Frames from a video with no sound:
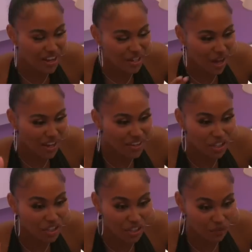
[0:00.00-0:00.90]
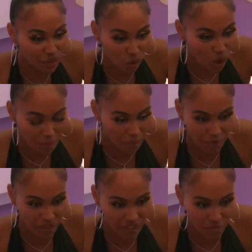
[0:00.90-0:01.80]
I literally forgot about
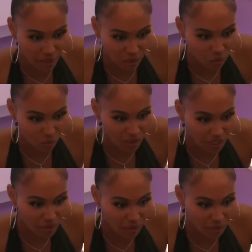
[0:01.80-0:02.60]
my life back home, like